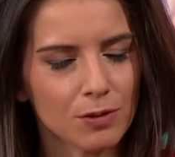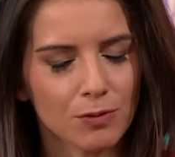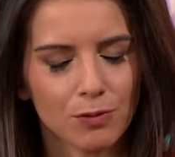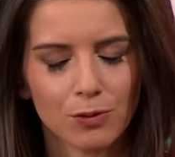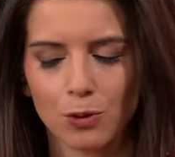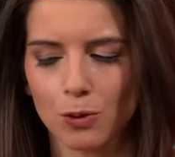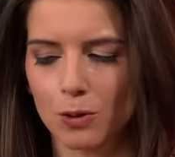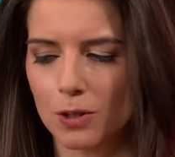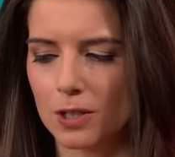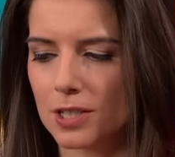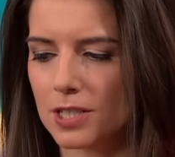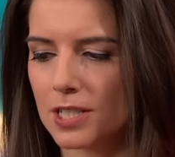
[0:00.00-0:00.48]
And
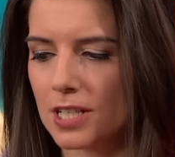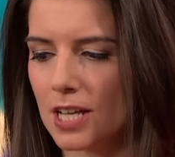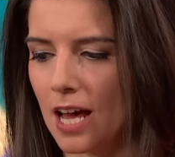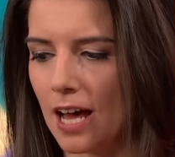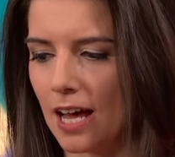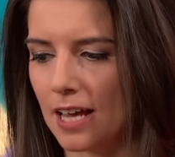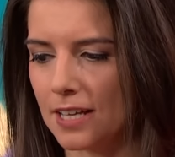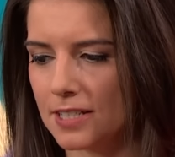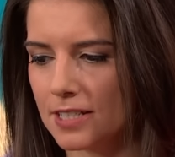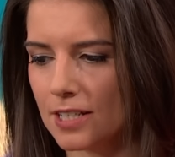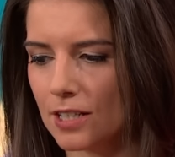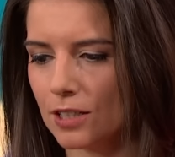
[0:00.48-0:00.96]
of course,
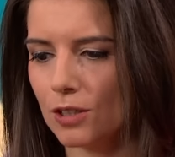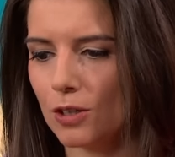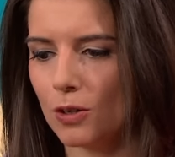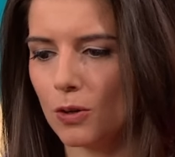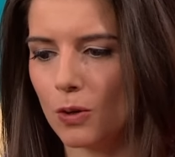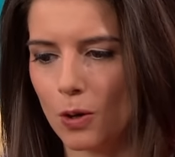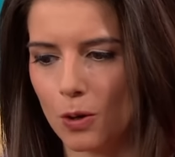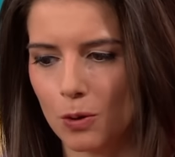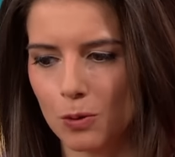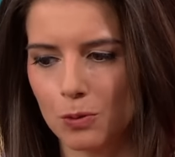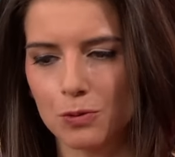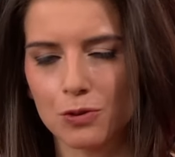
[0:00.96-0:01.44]
uh,
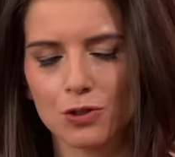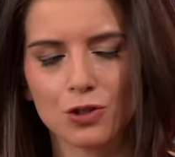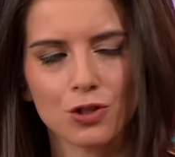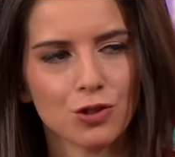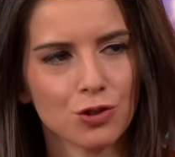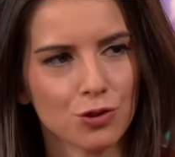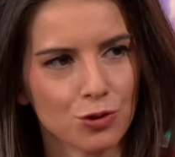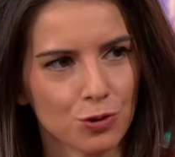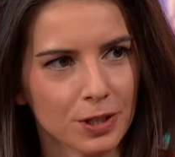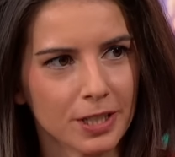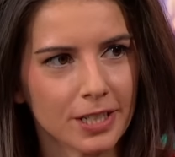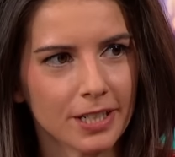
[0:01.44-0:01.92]
Zillow owns
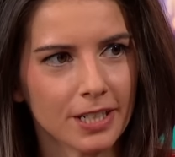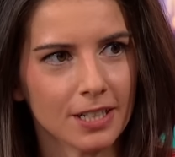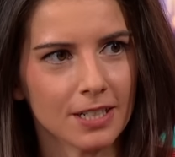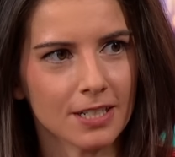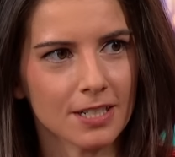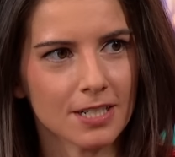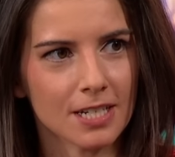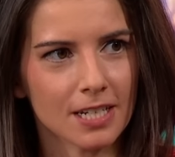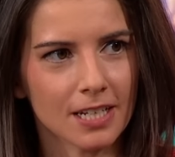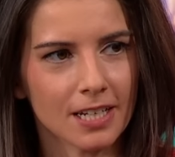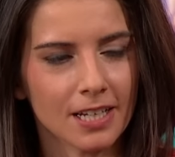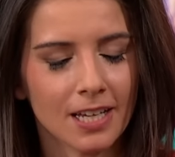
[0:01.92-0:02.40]

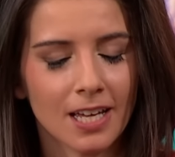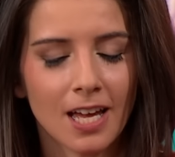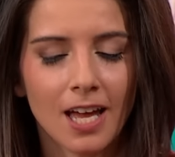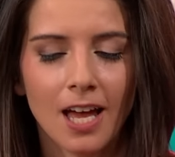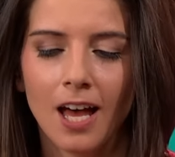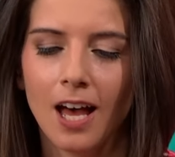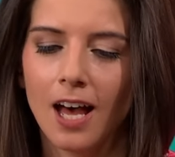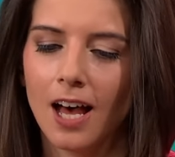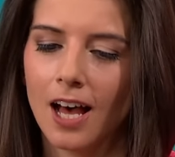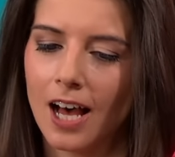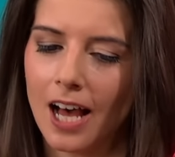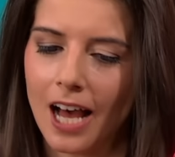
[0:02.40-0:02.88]
StreetEasy. Mm
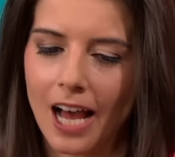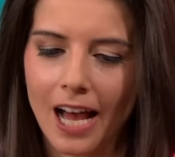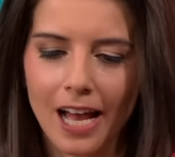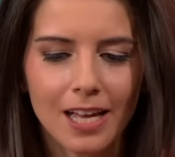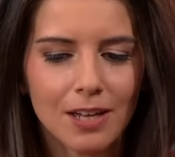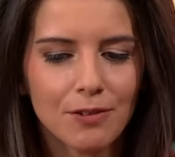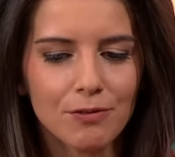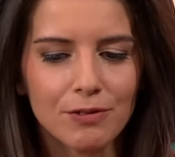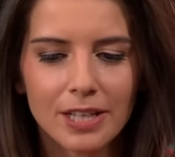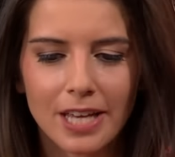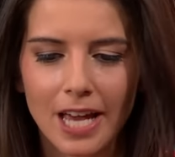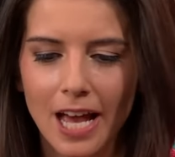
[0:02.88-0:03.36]
-hmm.
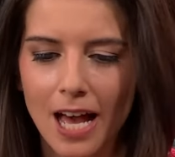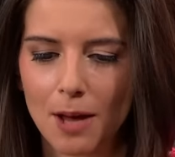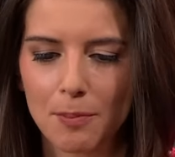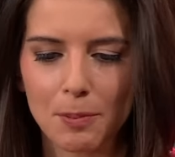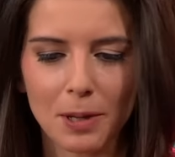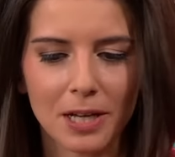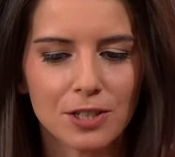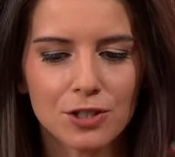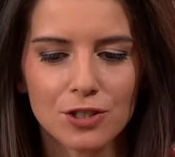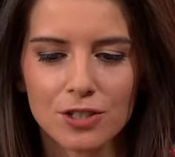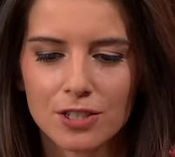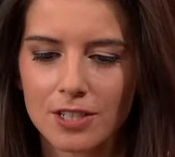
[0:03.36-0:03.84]
I have the
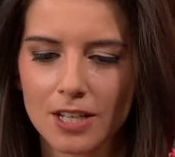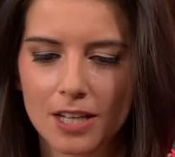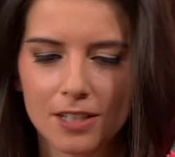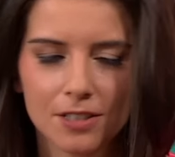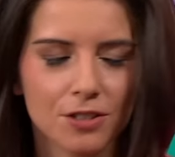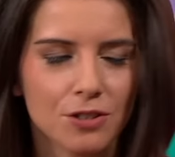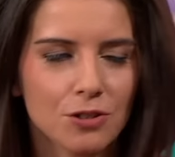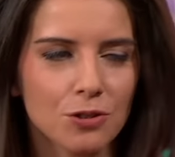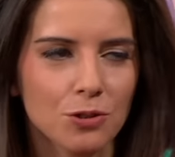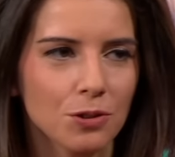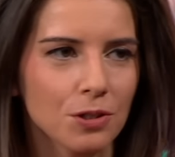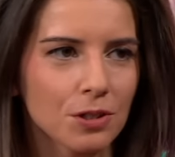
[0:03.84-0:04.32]
app. I just
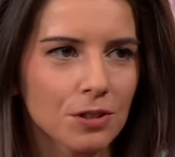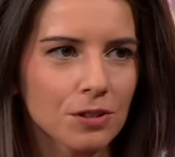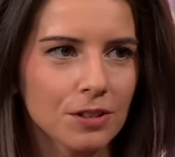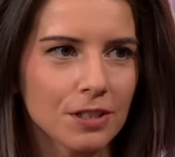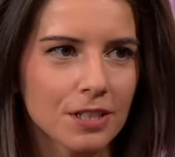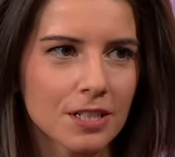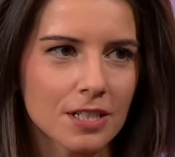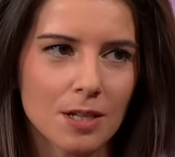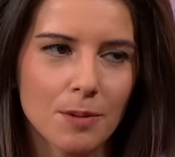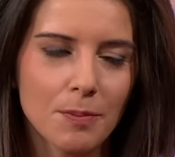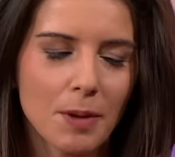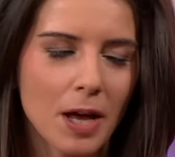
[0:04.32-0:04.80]
signed a two-year
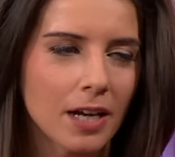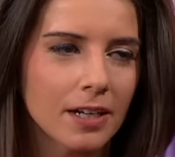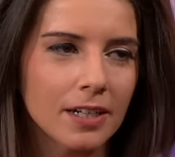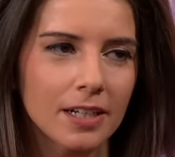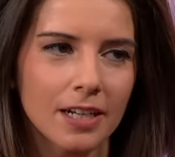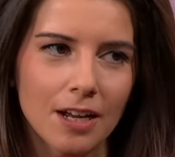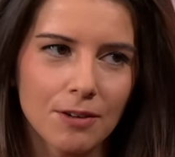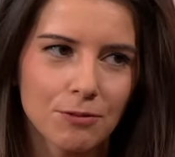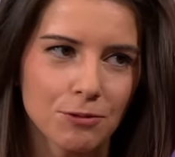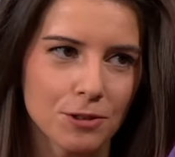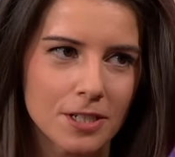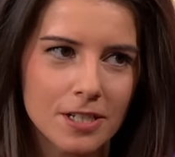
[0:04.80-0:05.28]
lease. I'm on
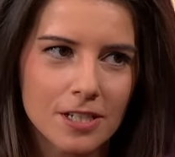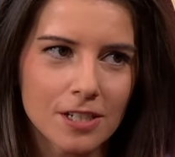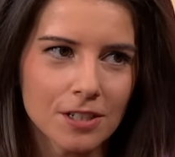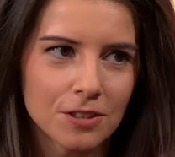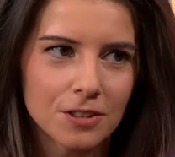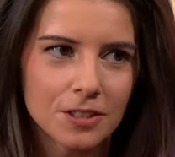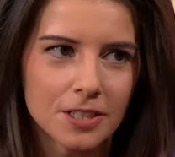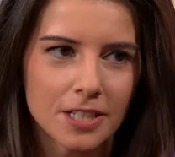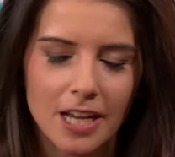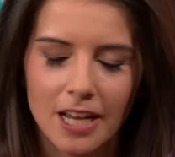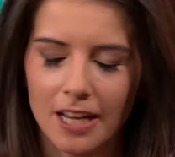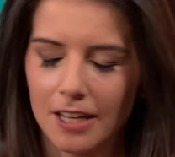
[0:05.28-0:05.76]
it every
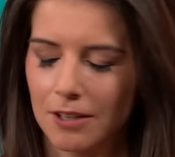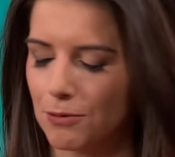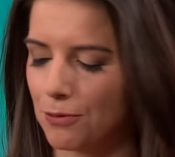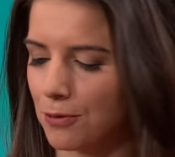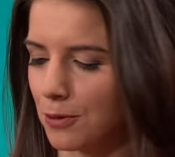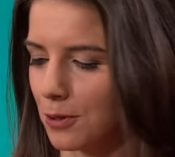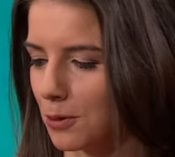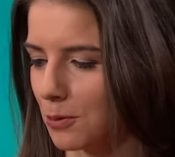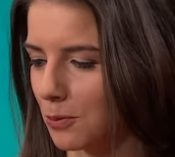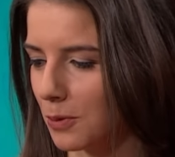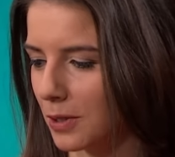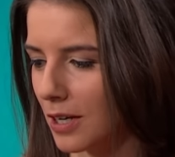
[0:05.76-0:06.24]
single day
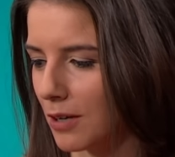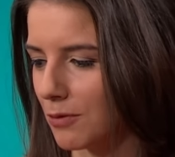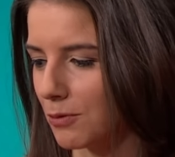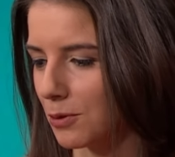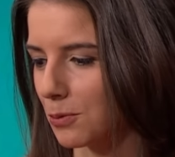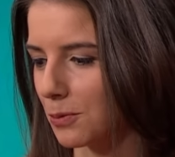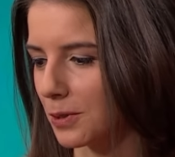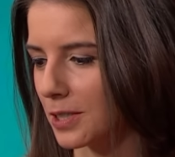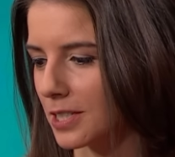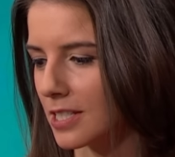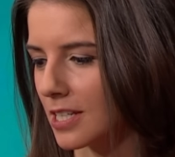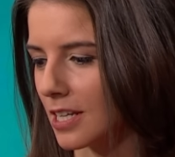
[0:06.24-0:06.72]
for
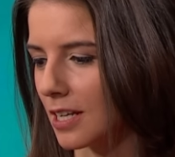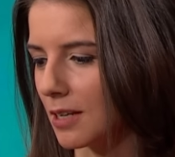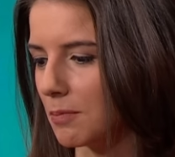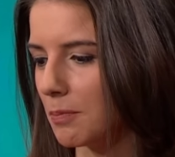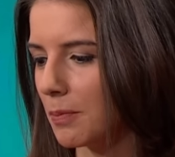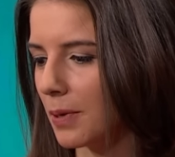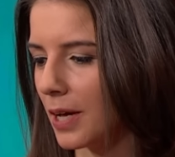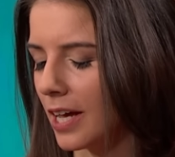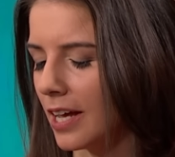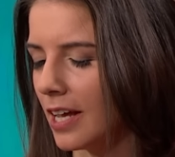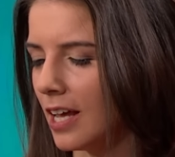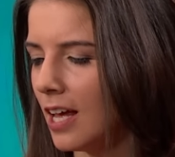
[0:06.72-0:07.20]
whatever
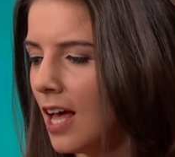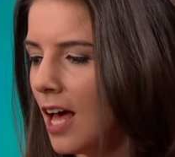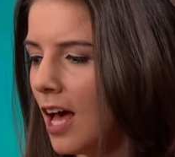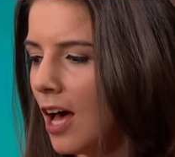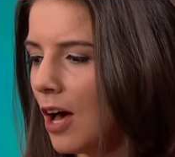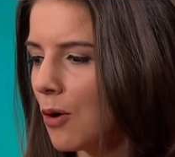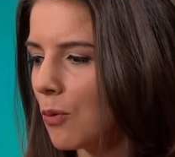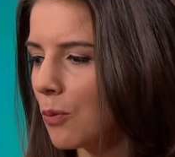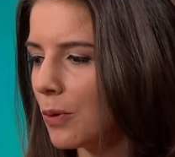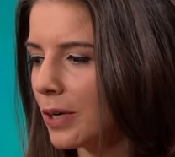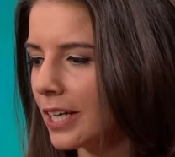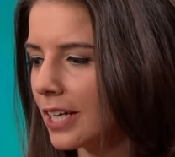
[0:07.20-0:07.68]
reason. But
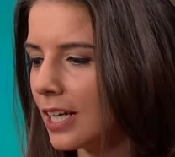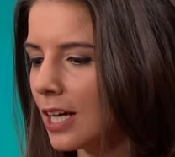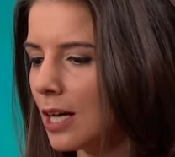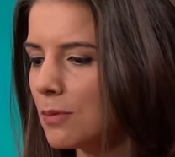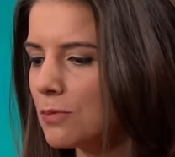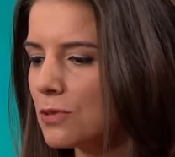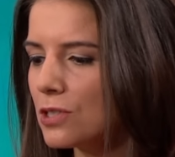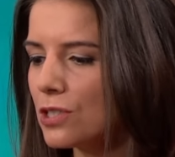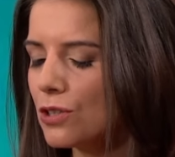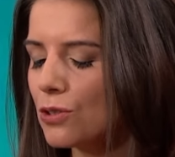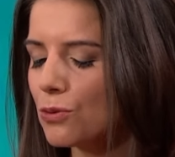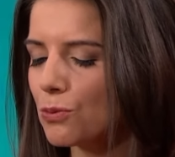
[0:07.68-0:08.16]
when it
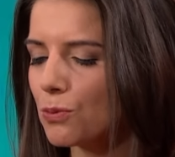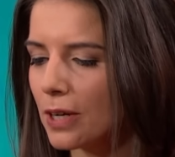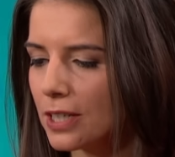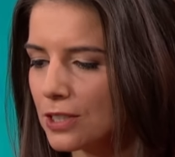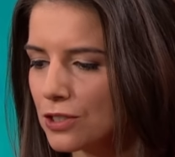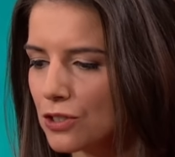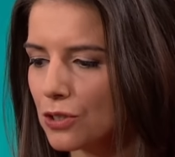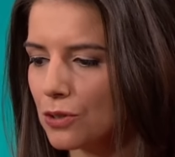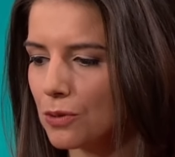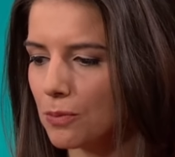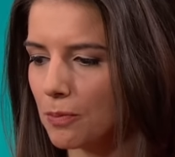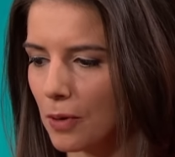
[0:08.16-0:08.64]
comes to the
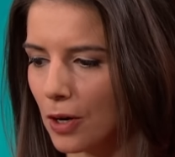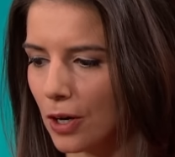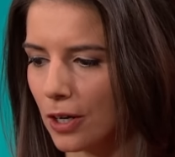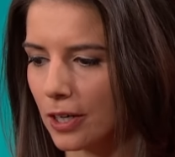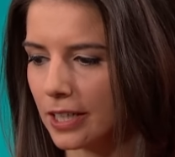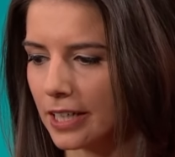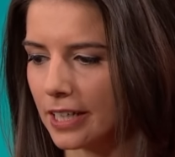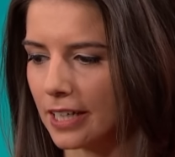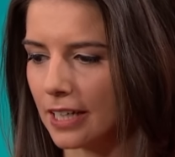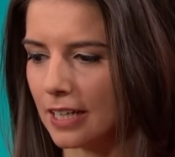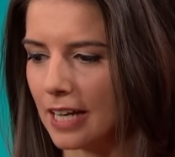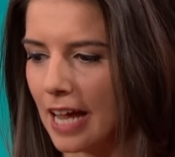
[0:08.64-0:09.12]
rental
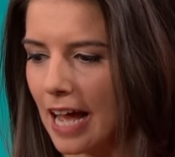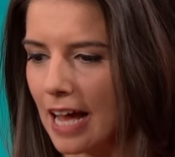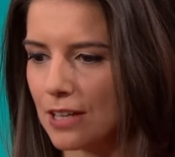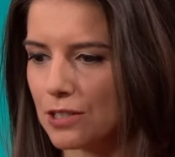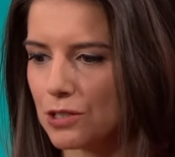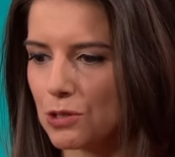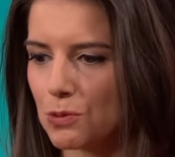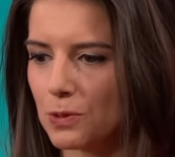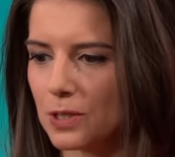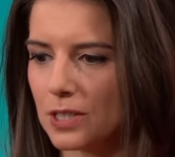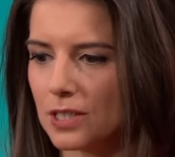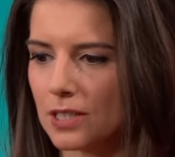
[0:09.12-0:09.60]
market,
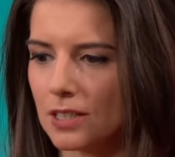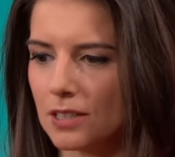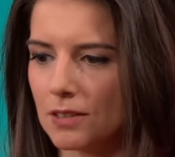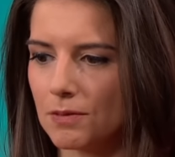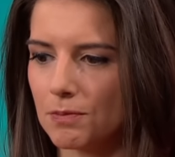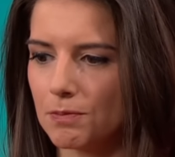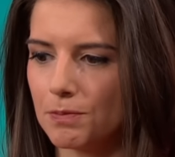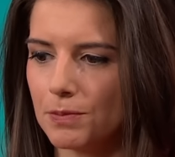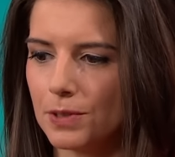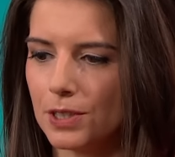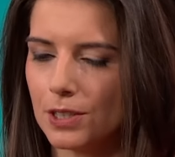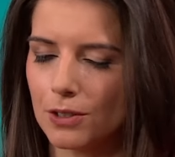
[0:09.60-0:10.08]
as we
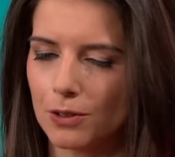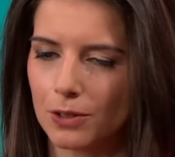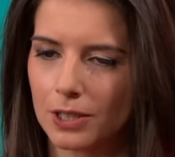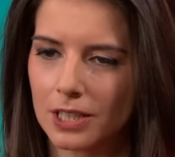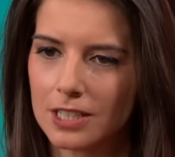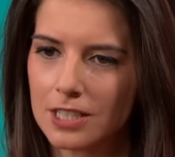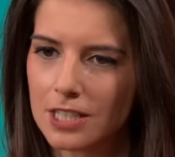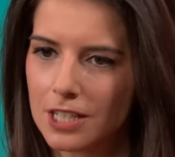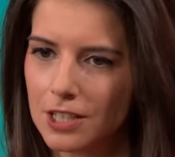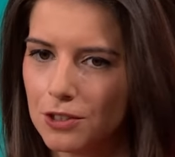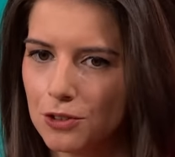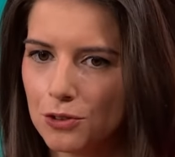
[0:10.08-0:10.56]
you know
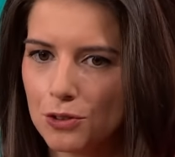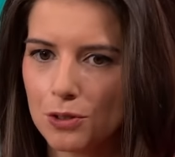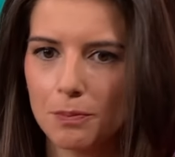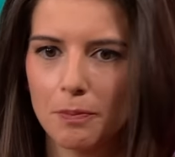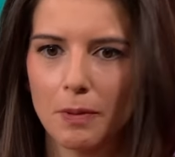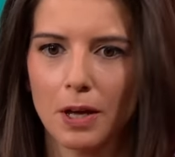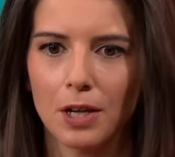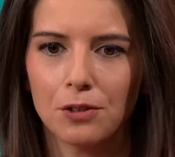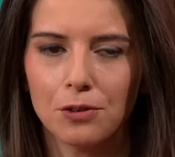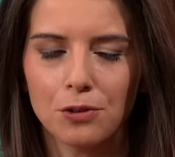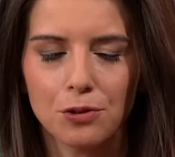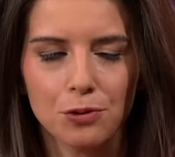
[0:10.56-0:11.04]
continue to
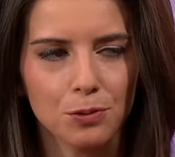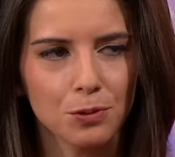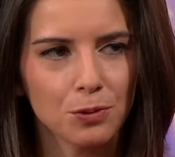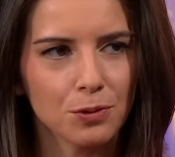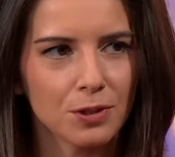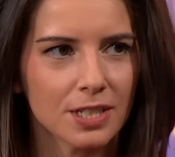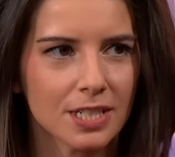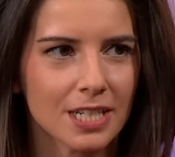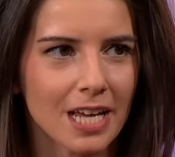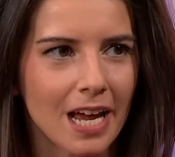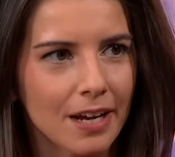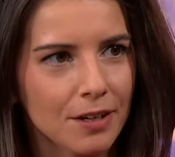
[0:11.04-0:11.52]
muddle
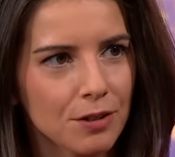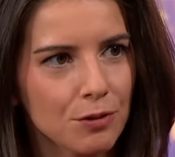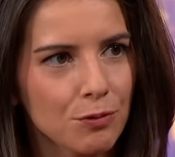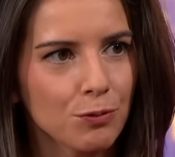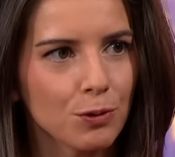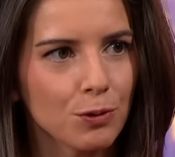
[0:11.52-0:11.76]
through this kind of